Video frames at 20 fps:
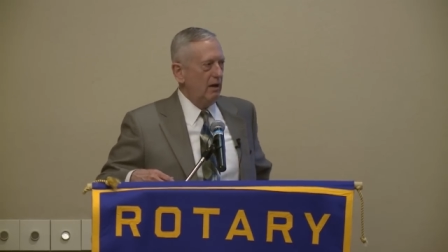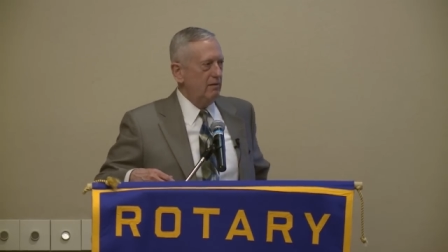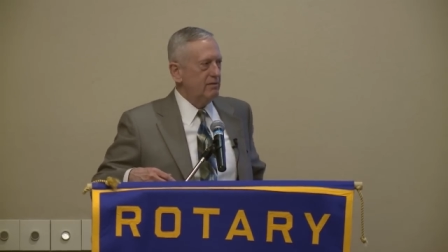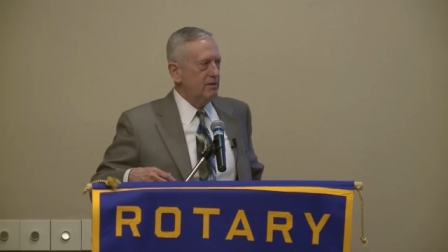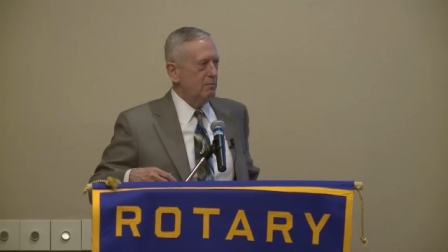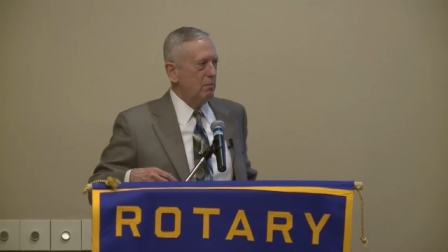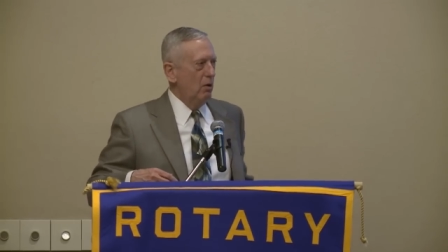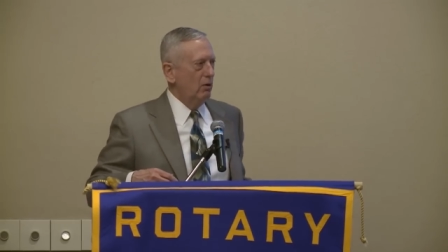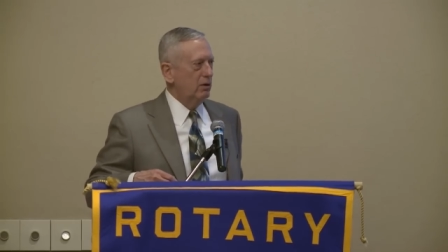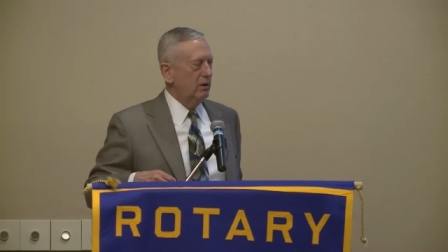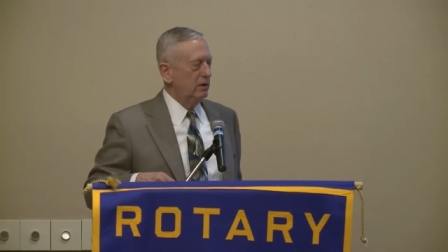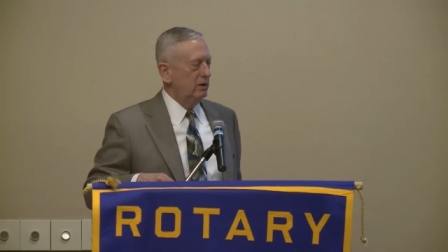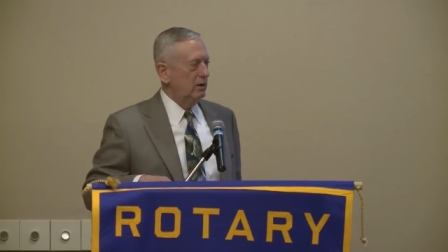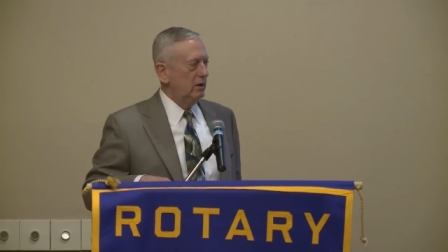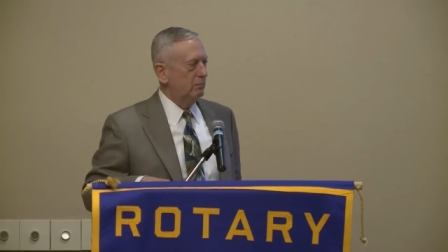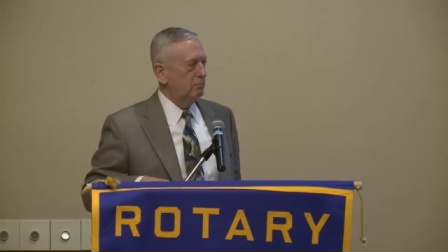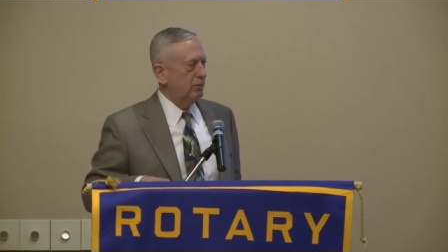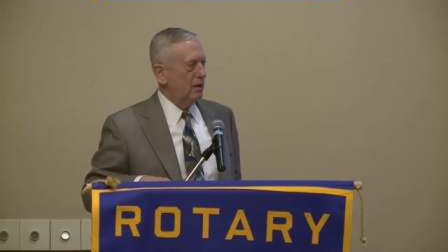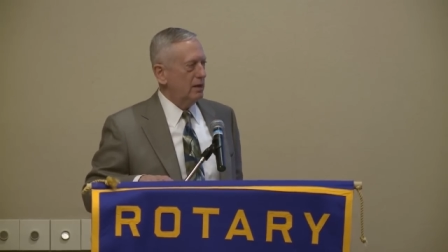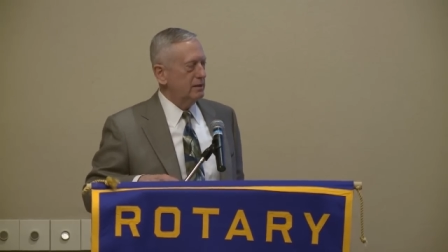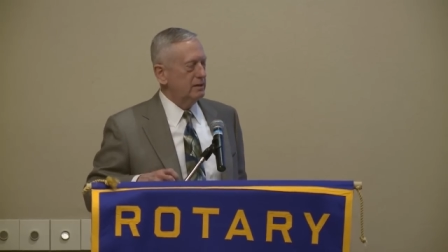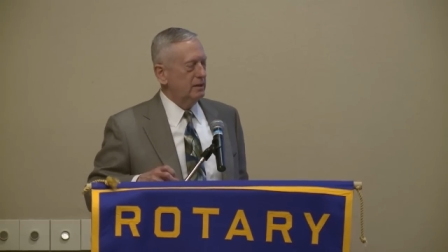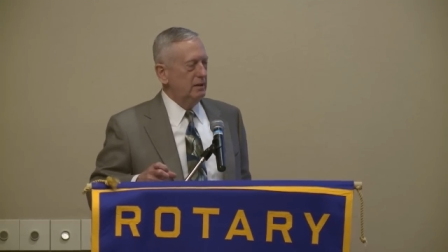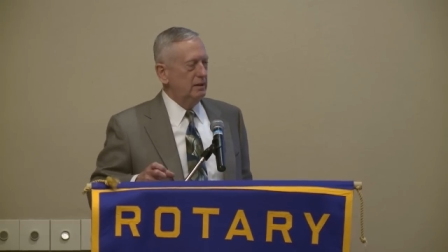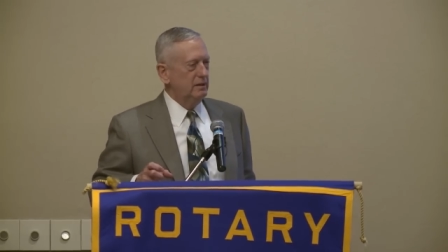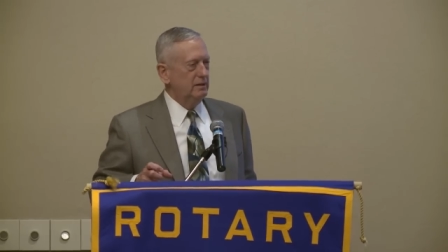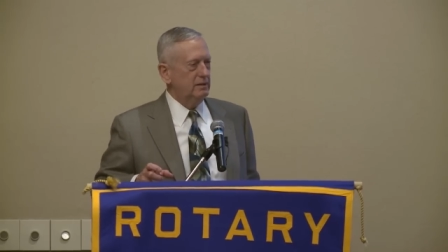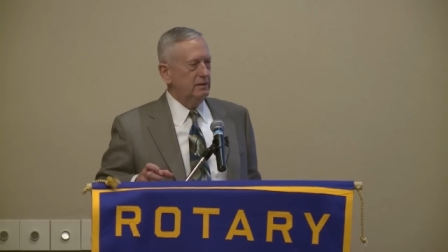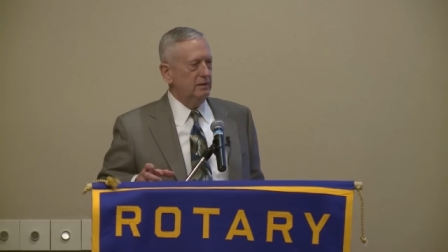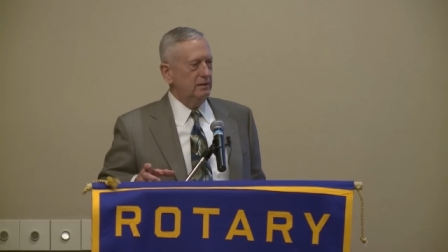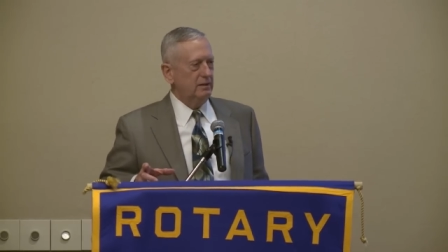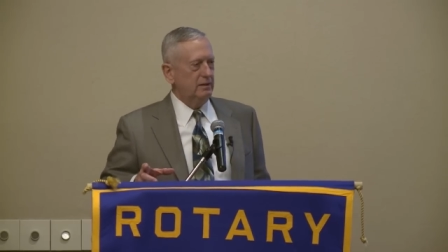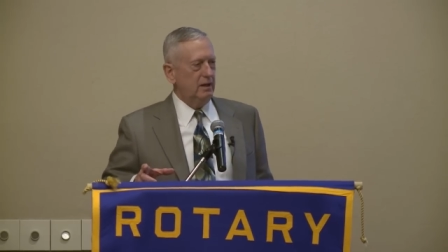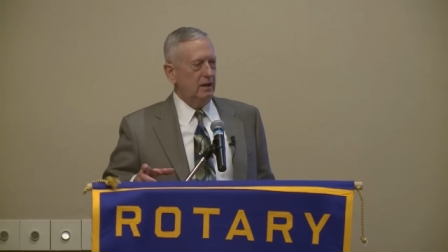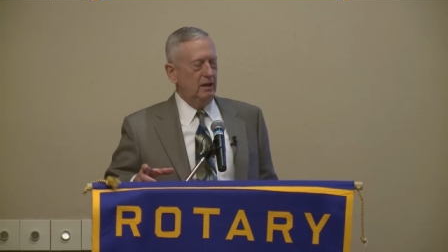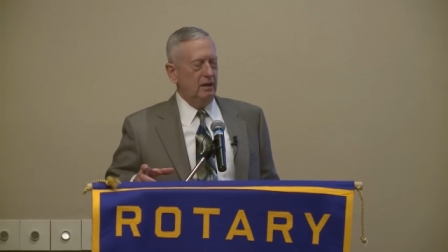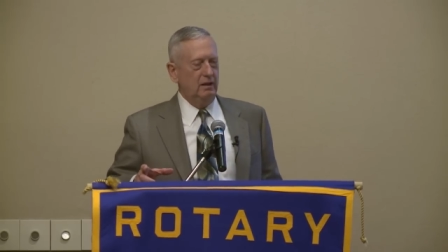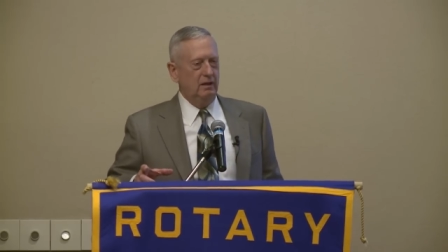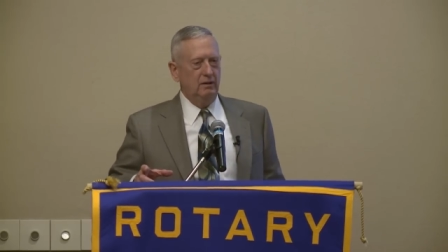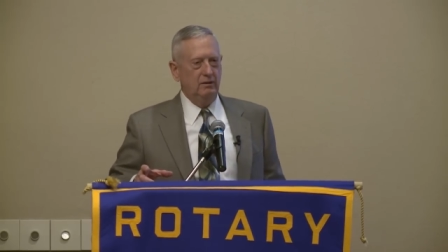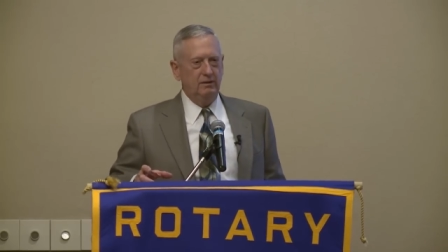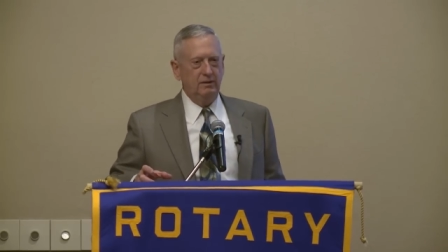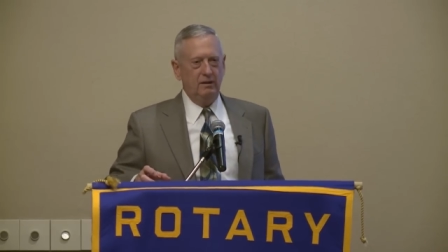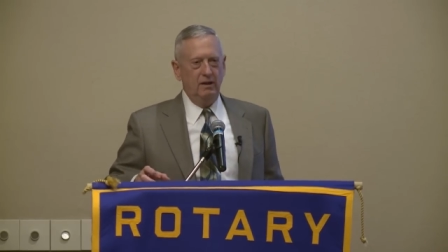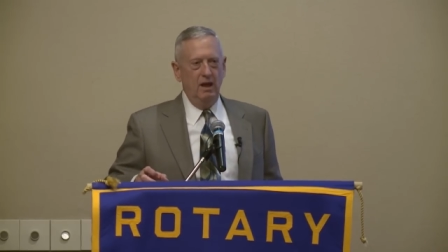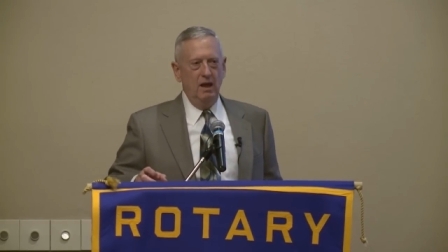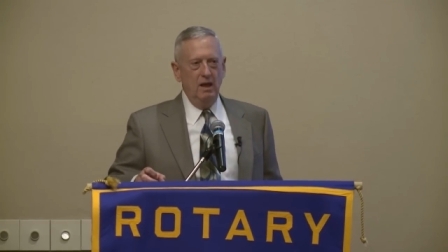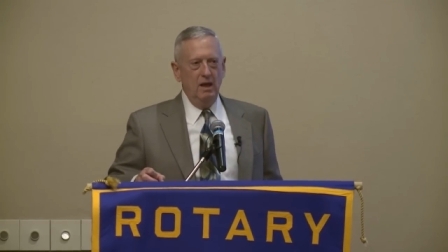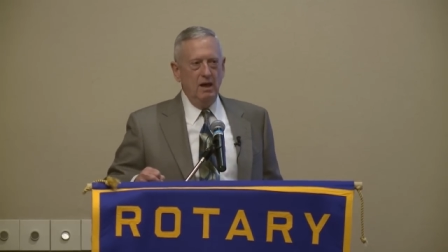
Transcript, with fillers: I've spoken to presidents and kings.